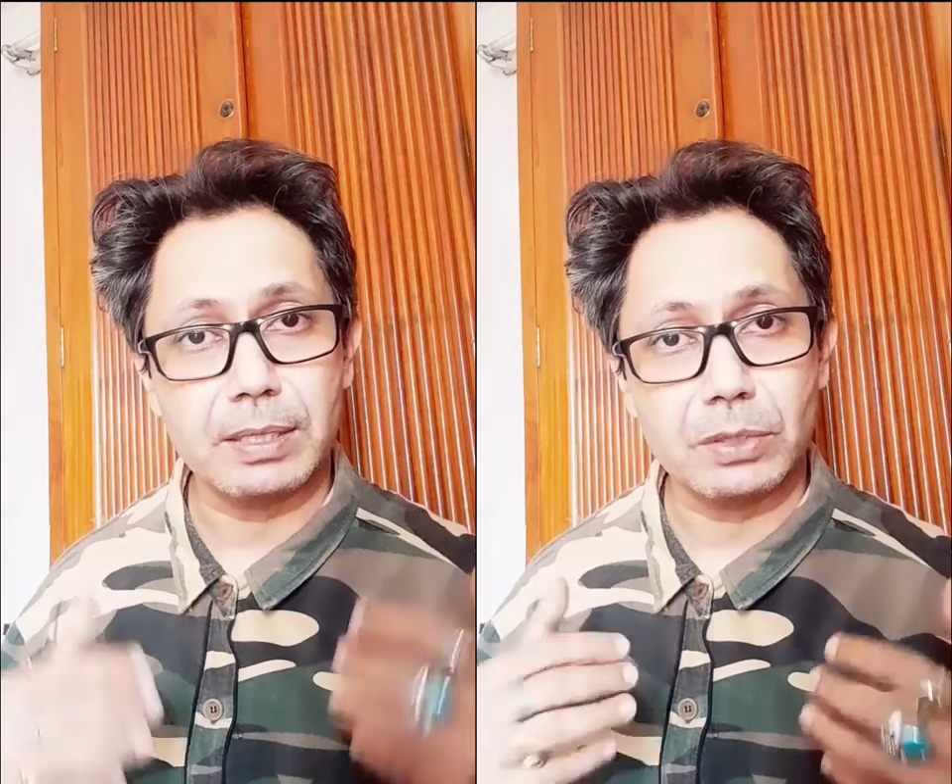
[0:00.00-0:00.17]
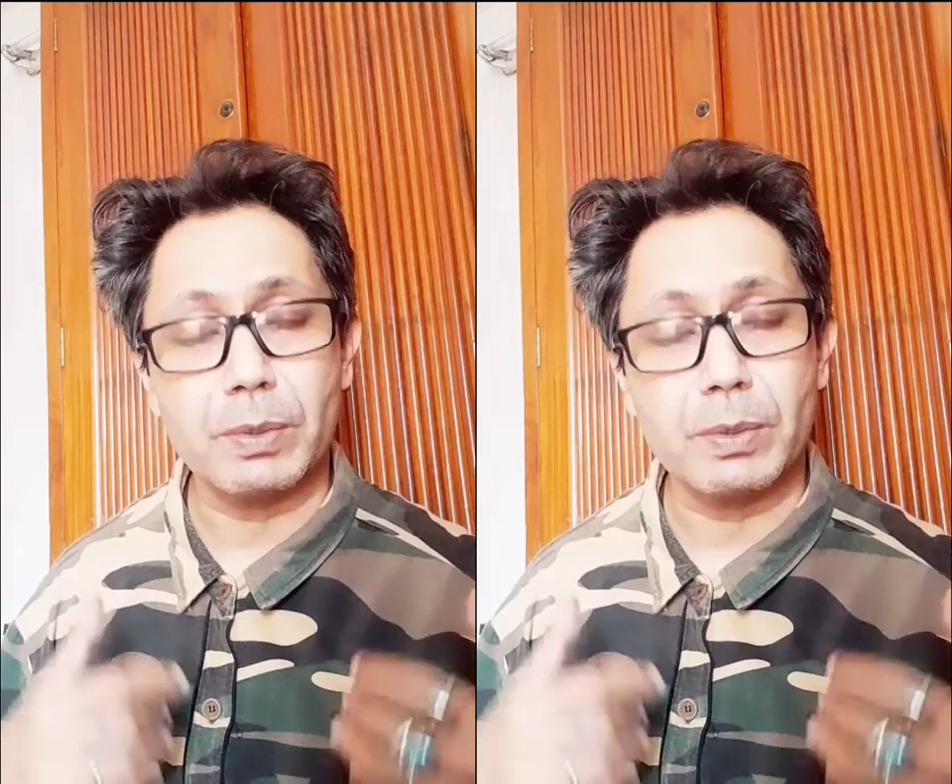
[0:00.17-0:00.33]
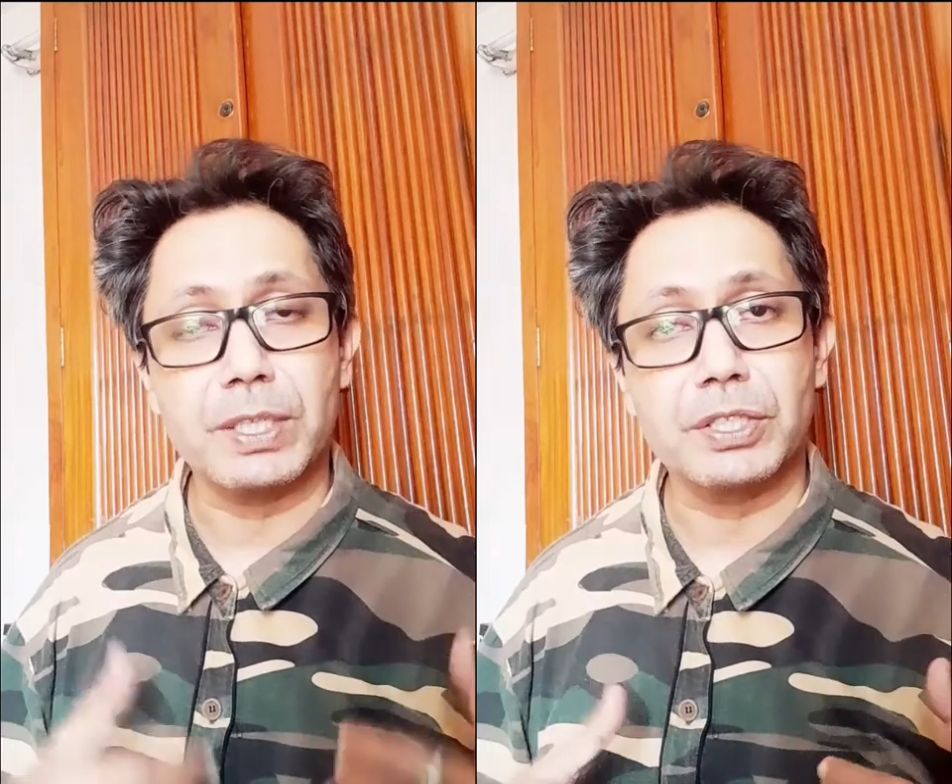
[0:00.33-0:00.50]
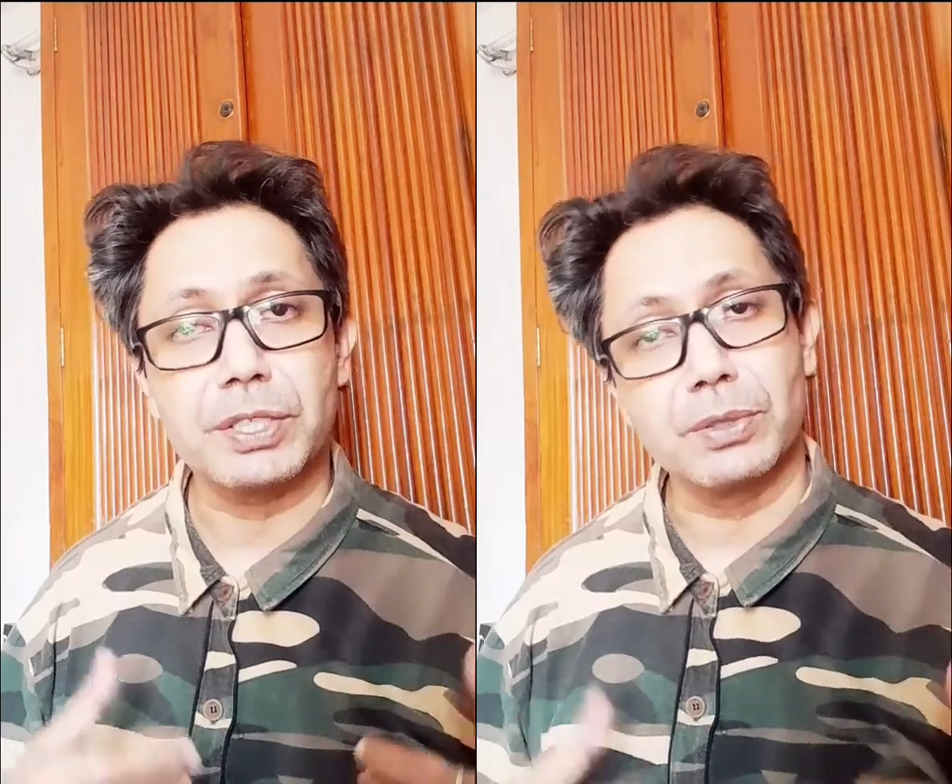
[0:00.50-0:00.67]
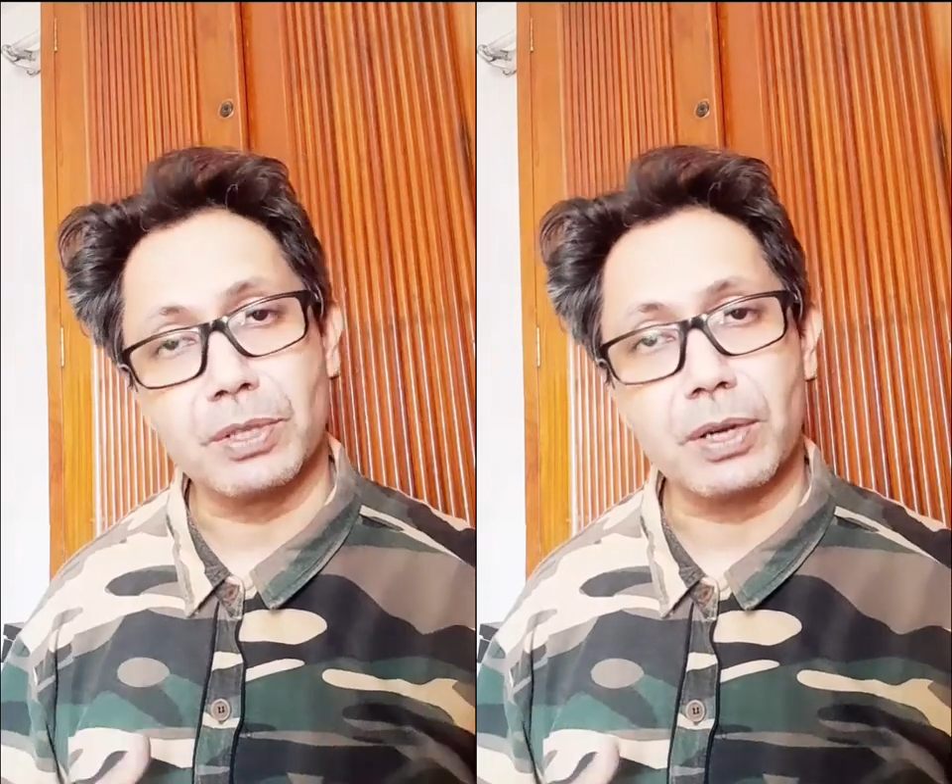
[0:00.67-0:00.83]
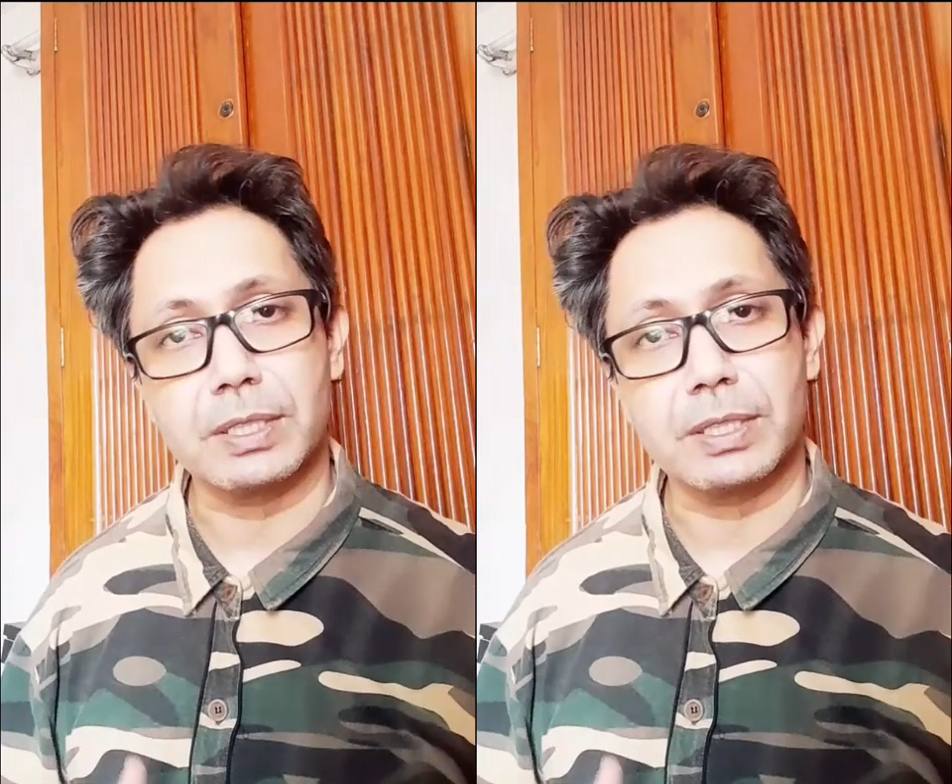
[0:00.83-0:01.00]
this question to
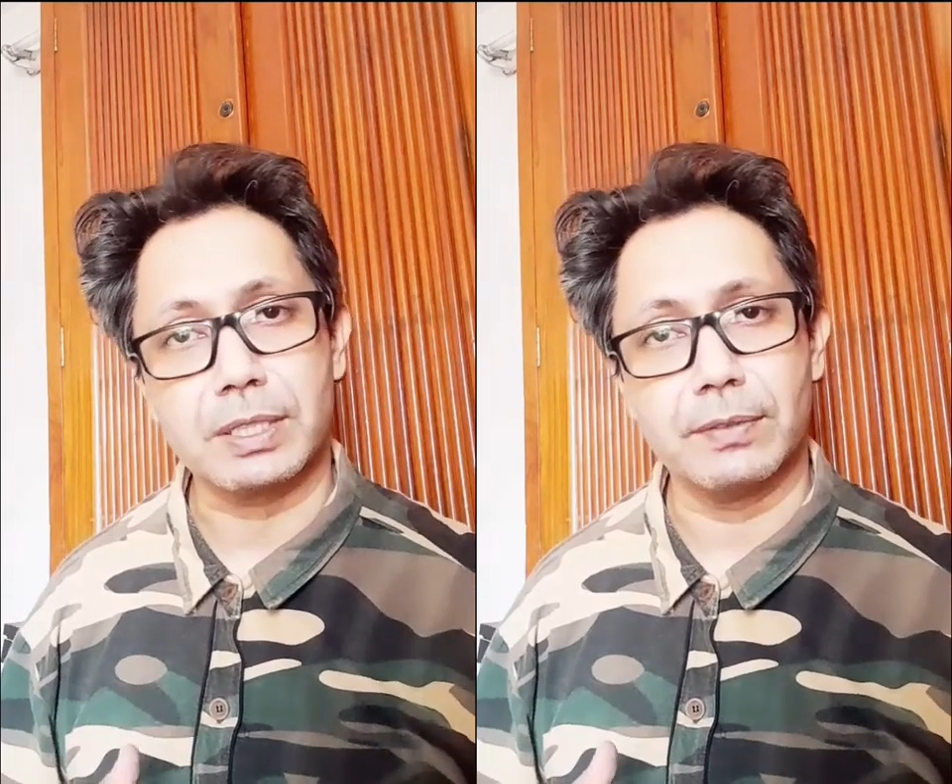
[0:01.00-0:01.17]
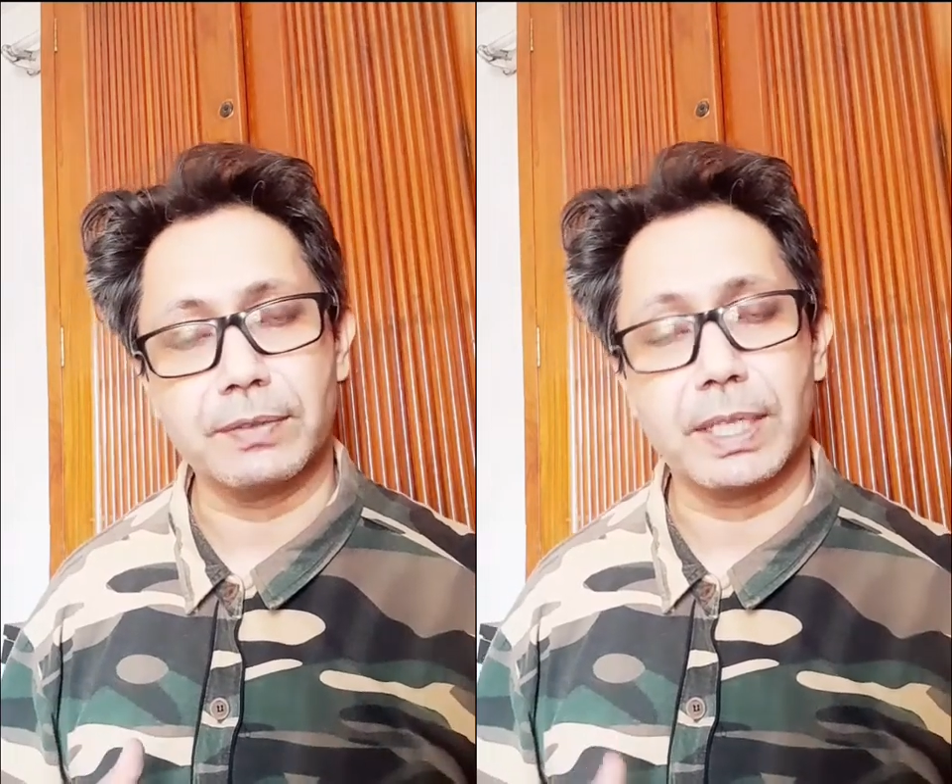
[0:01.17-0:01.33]
yourself,